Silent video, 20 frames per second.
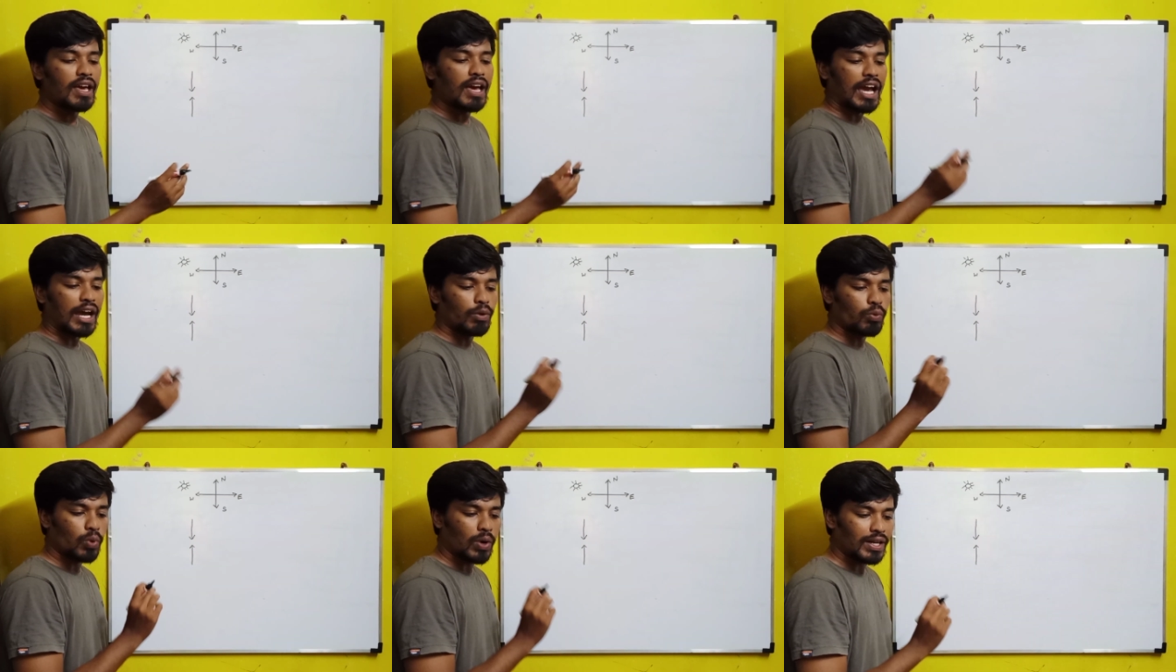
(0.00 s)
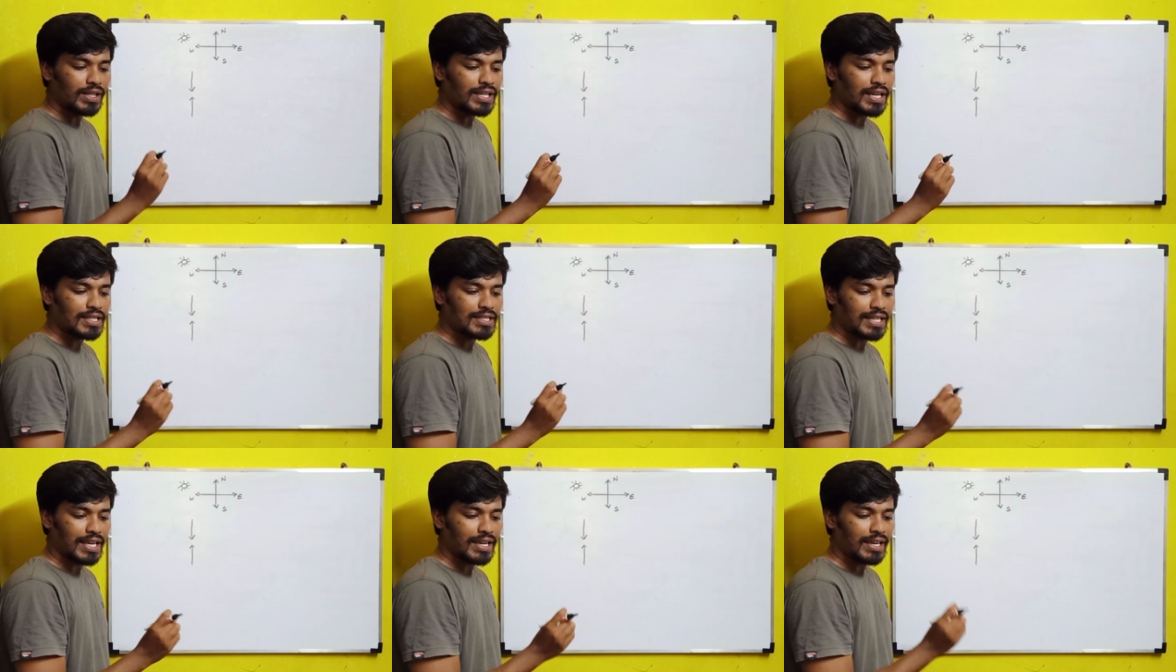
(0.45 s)
And what
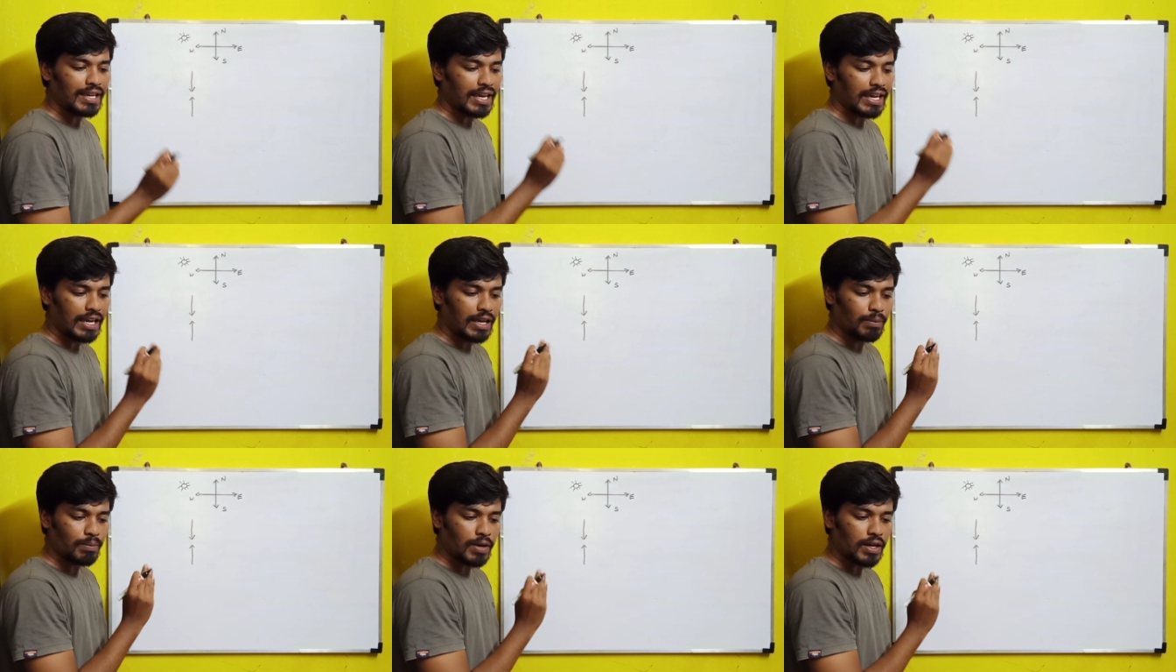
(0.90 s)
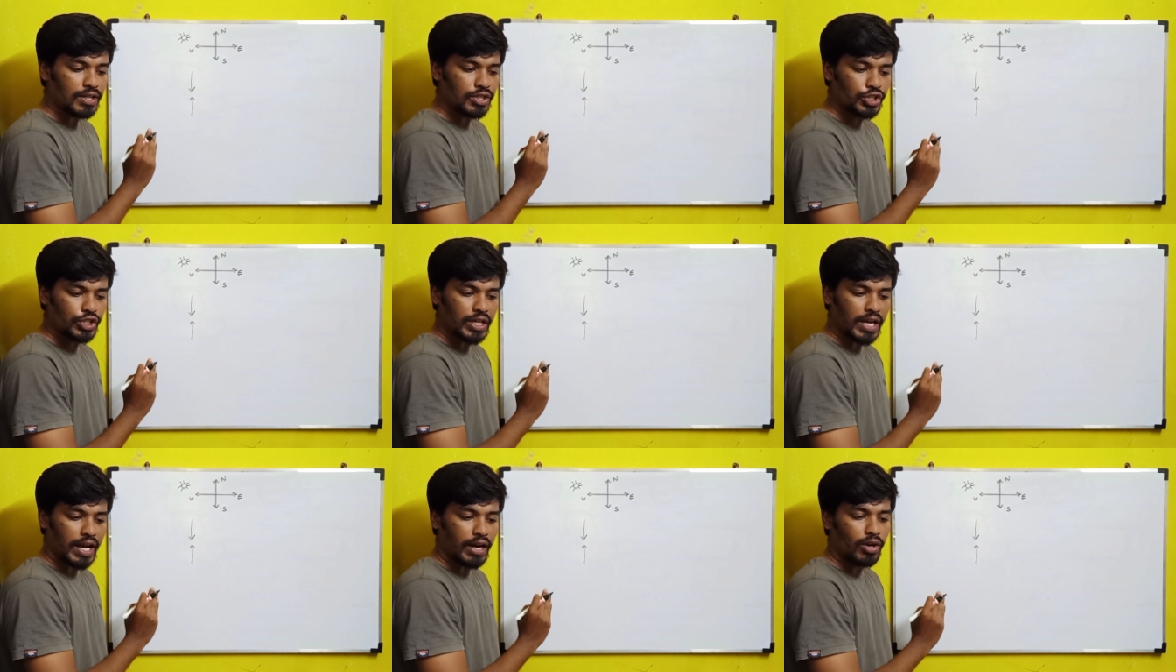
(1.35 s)
they are saying, Hema's
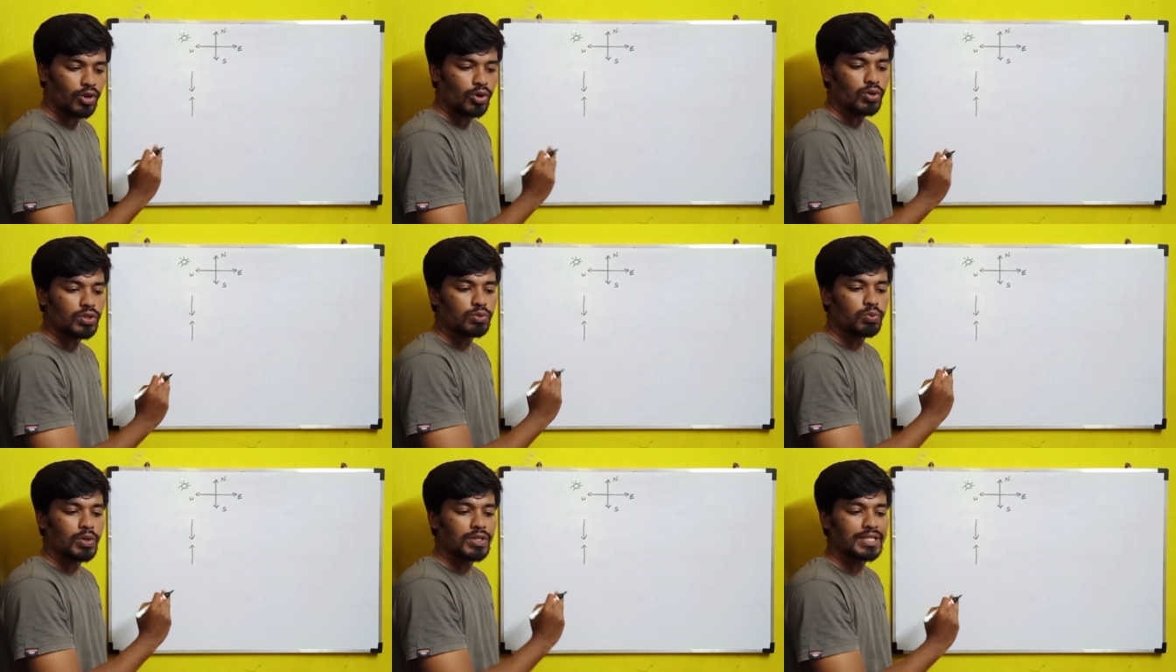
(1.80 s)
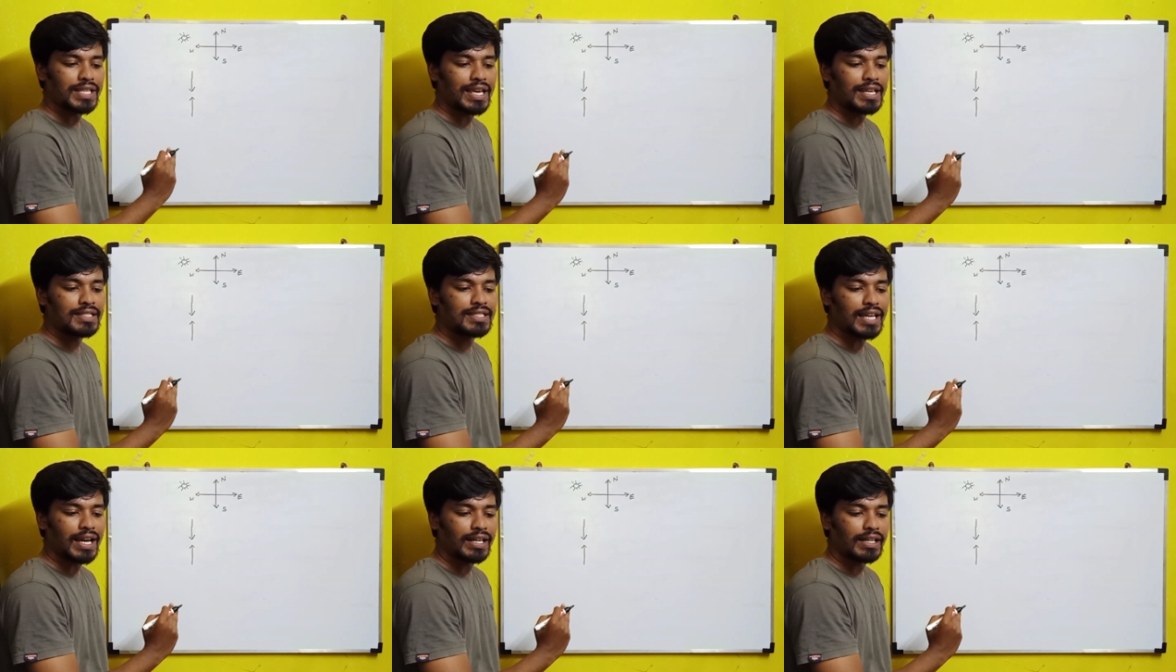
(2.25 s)
shadows was
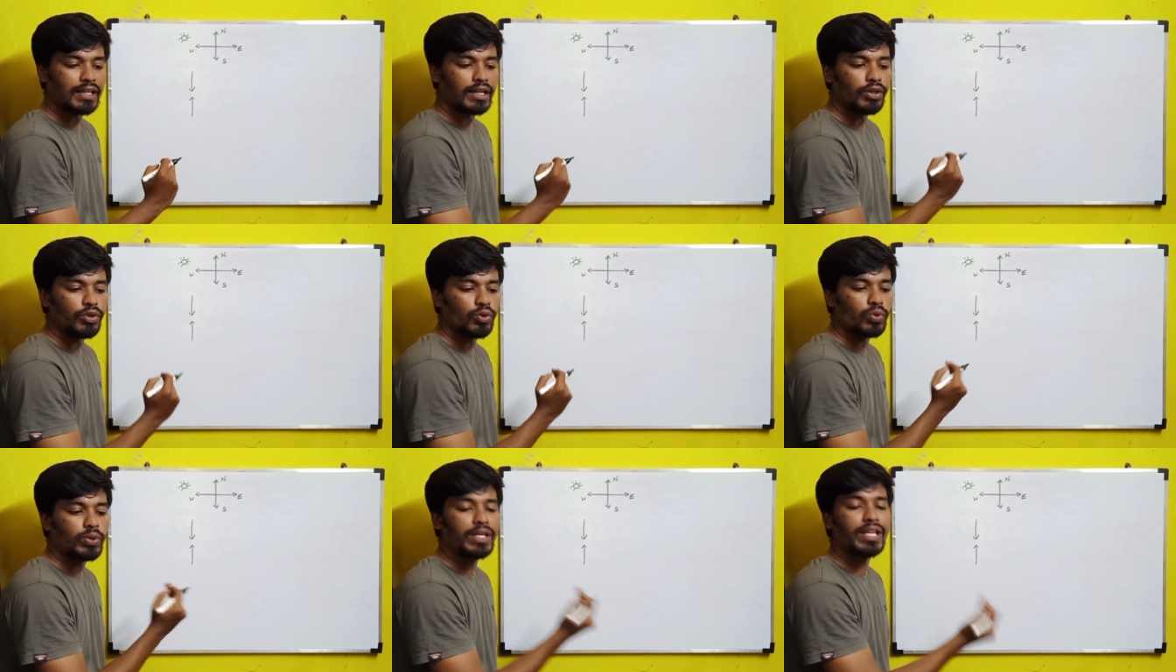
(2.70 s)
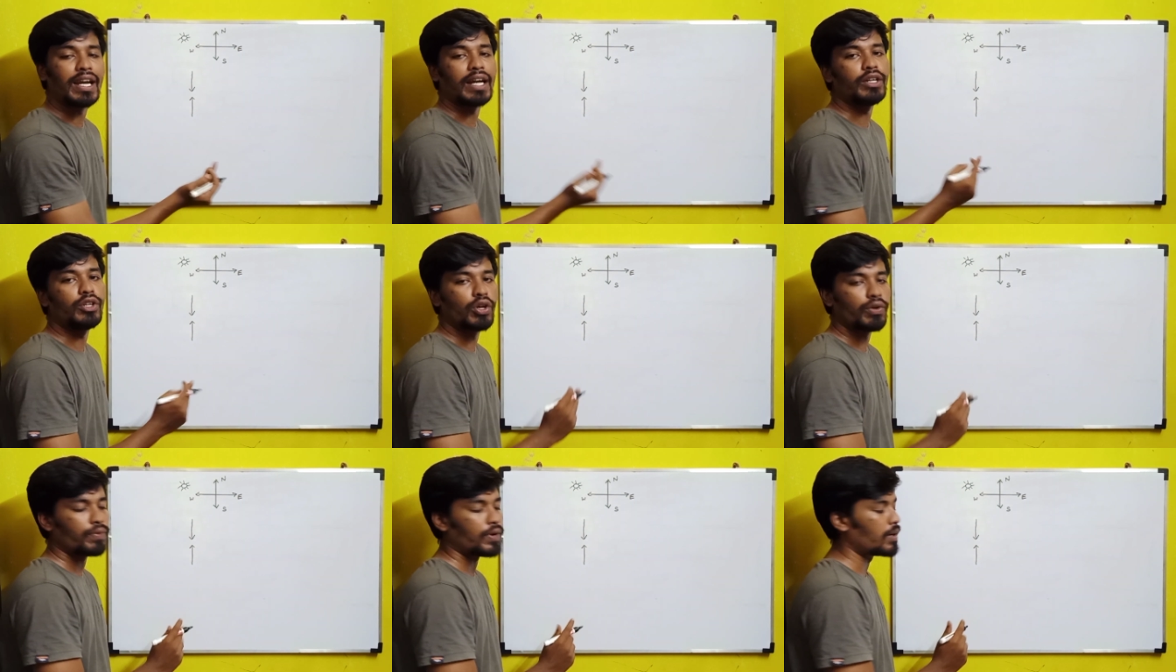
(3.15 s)
exactly to the
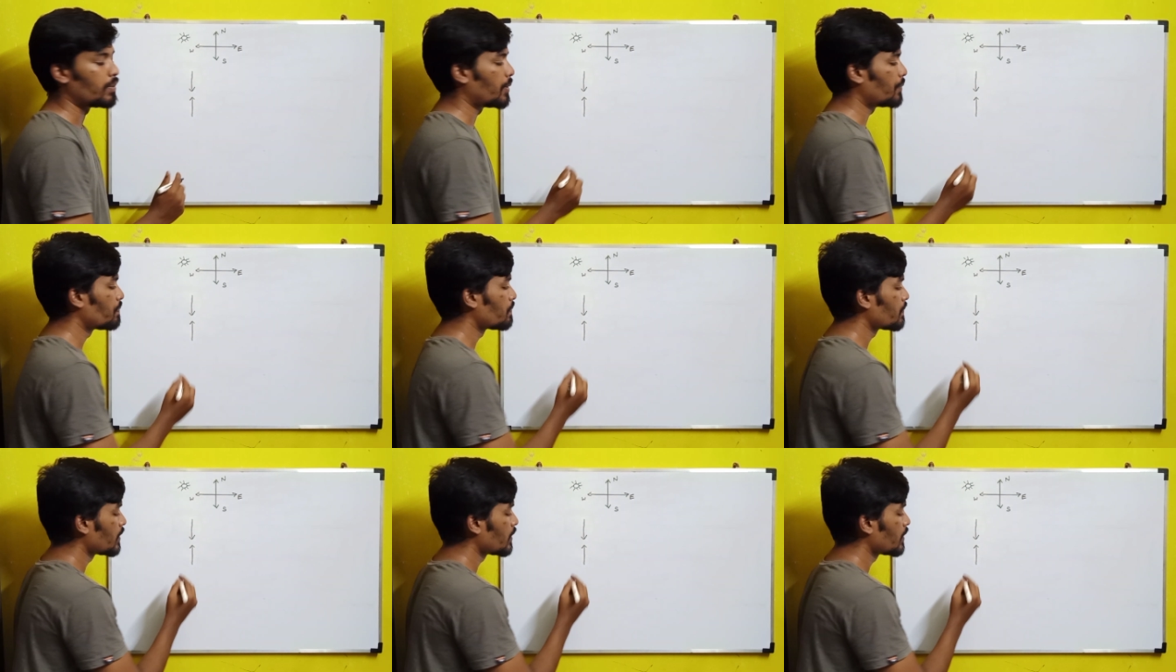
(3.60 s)
right of Hema.